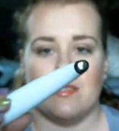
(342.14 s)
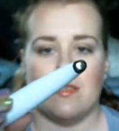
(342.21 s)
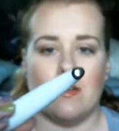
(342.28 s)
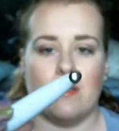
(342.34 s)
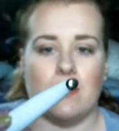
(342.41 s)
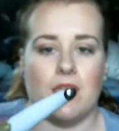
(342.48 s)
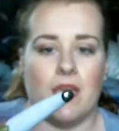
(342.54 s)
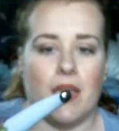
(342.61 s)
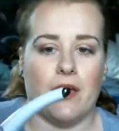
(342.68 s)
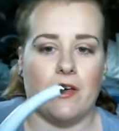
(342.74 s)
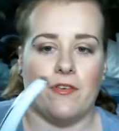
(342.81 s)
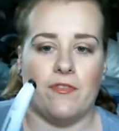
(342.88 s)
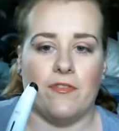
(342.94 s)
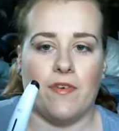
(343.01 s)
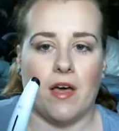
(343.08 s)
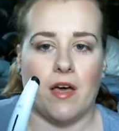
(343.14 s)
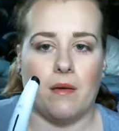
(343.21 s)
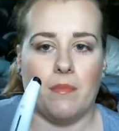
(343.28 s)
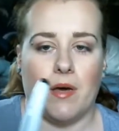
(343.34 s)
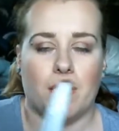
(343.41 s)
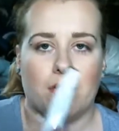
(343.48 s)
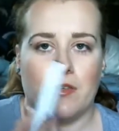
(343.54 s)
on the E.L.F.
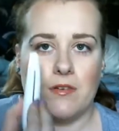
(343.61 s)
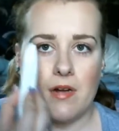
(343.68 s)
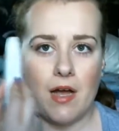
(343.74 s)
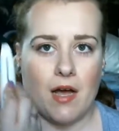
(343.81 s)
Under